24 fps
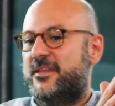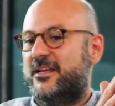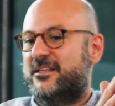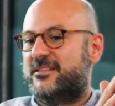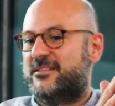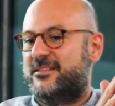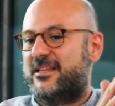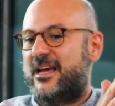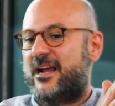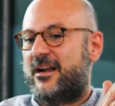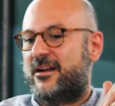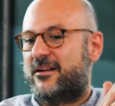they
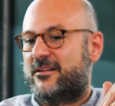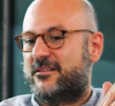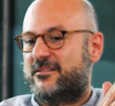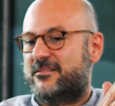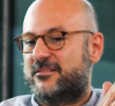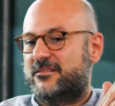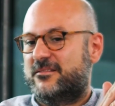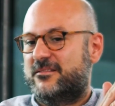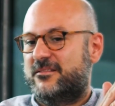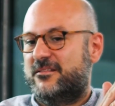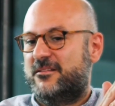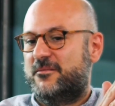
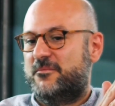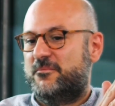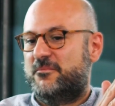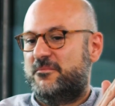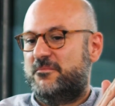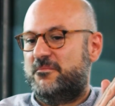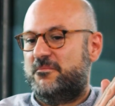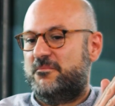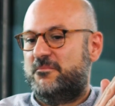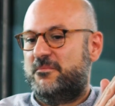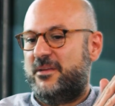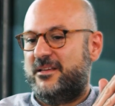start
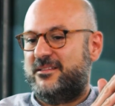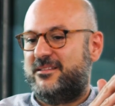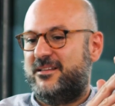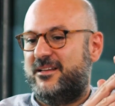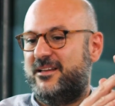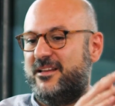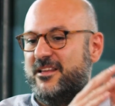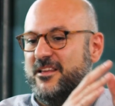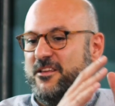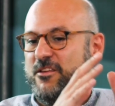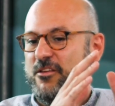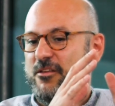
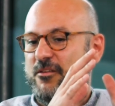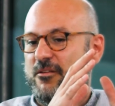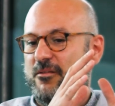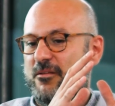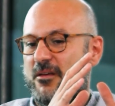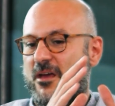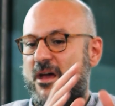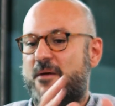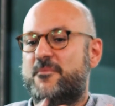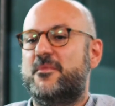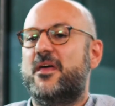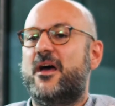basically,
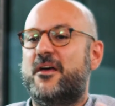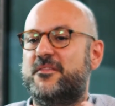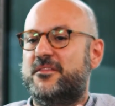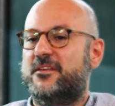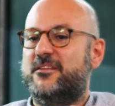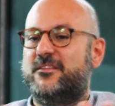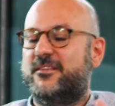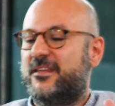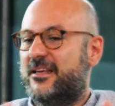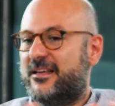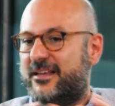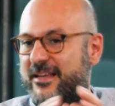and
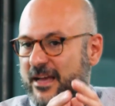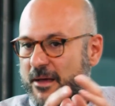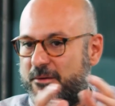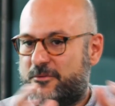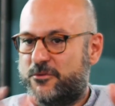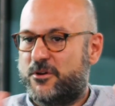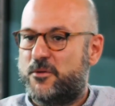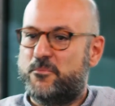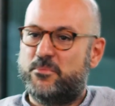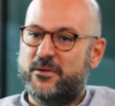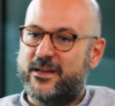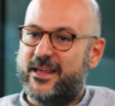this thing can
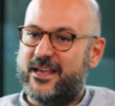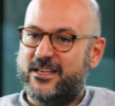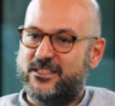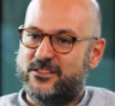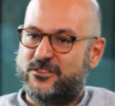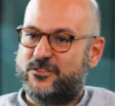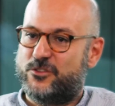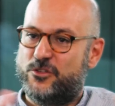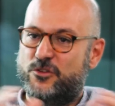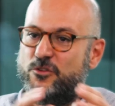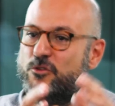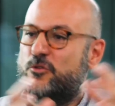
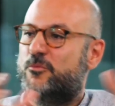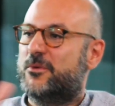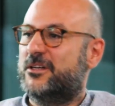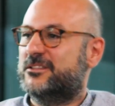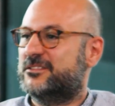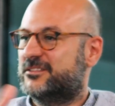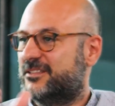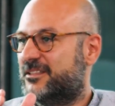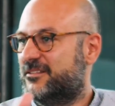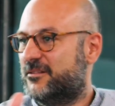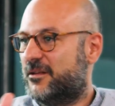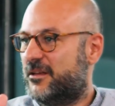replace
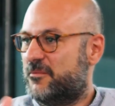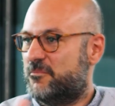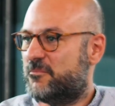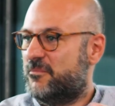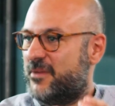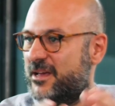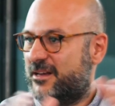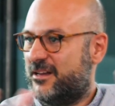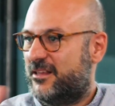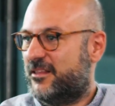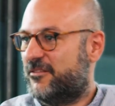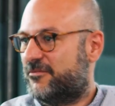humans in
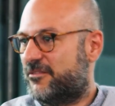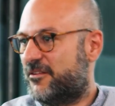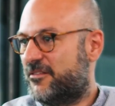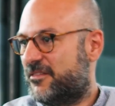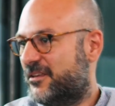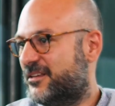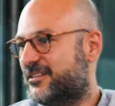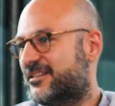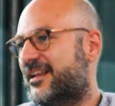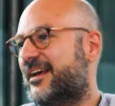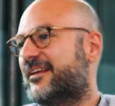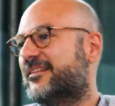many different
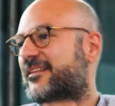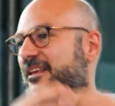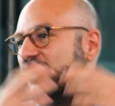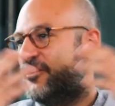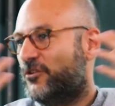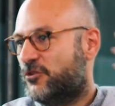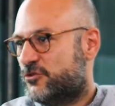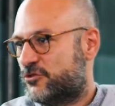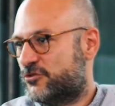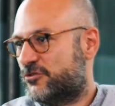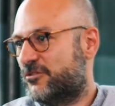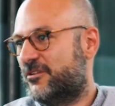things, like the
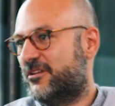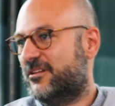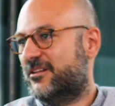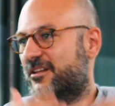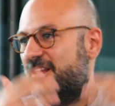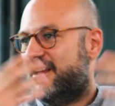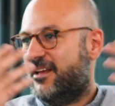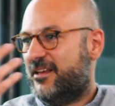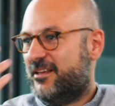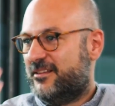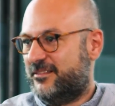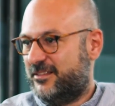usual
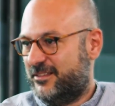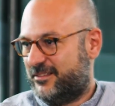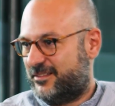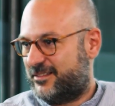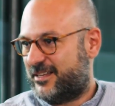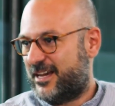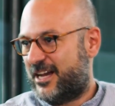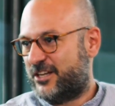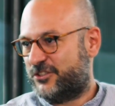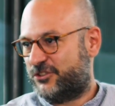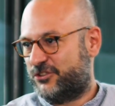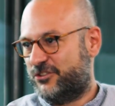
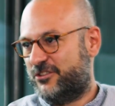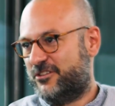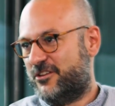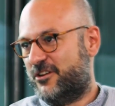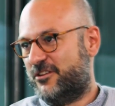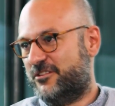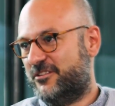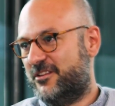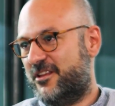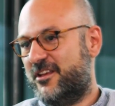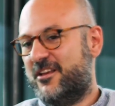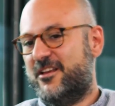discussion
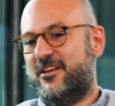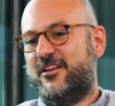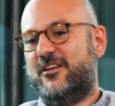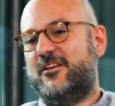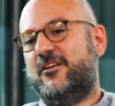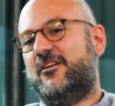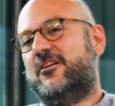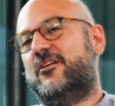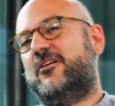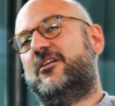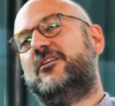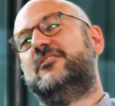on
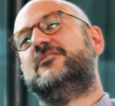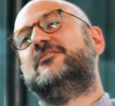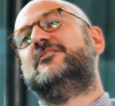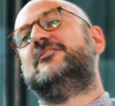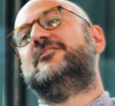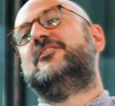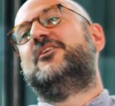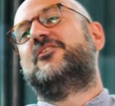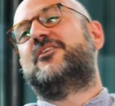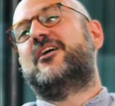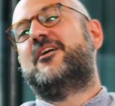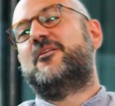
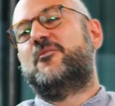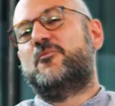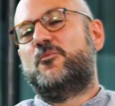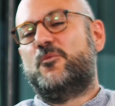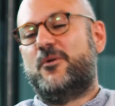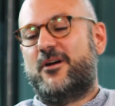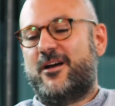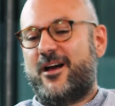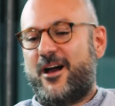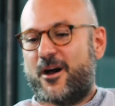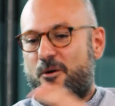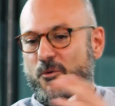
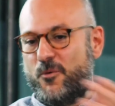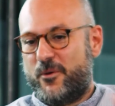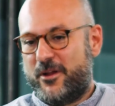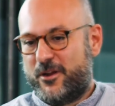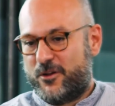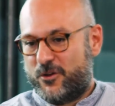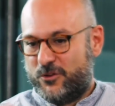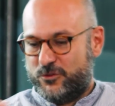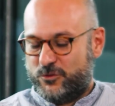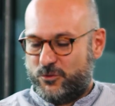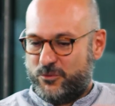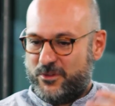how we're
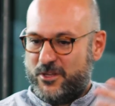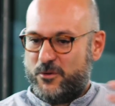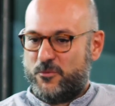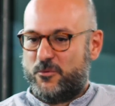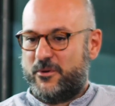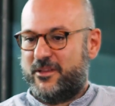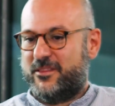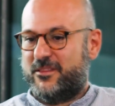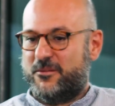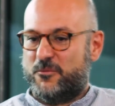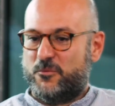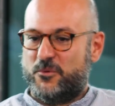going to deal
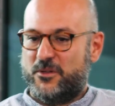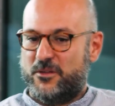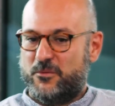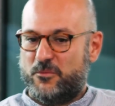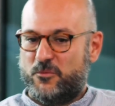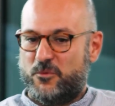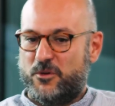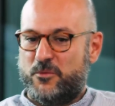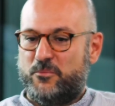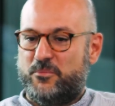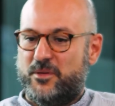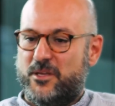
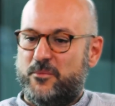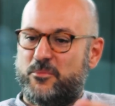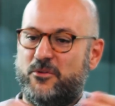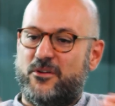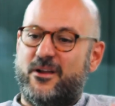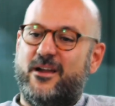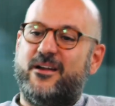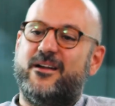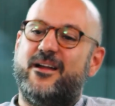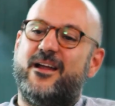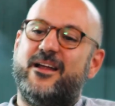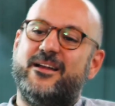with
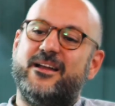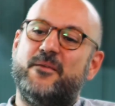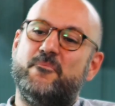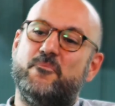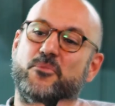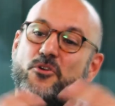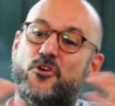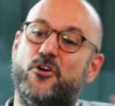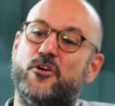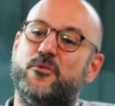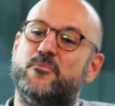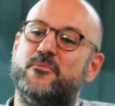people,
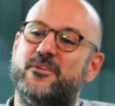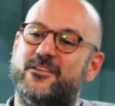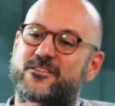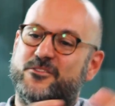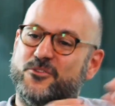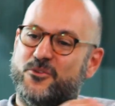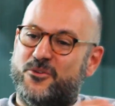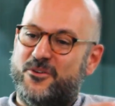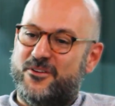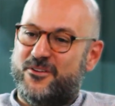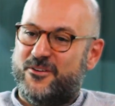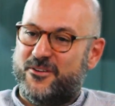unemployment
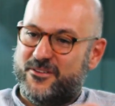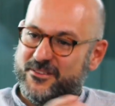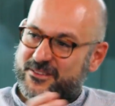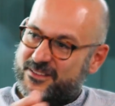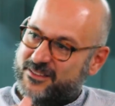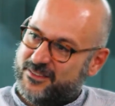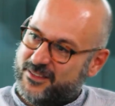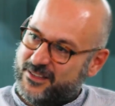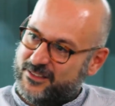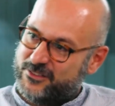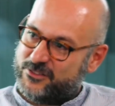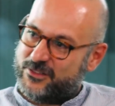or
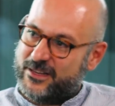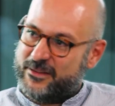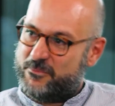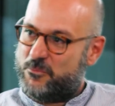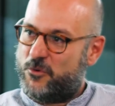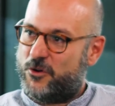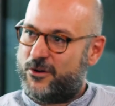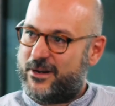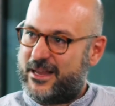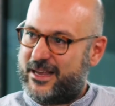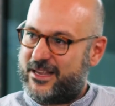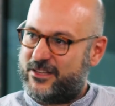these things, like
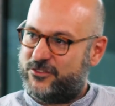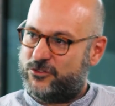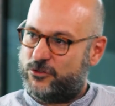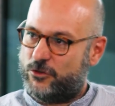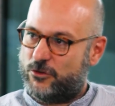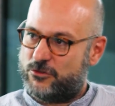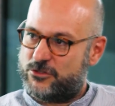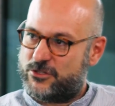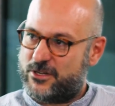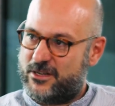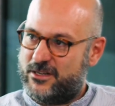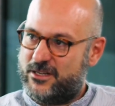more like a
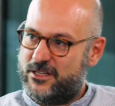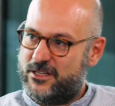social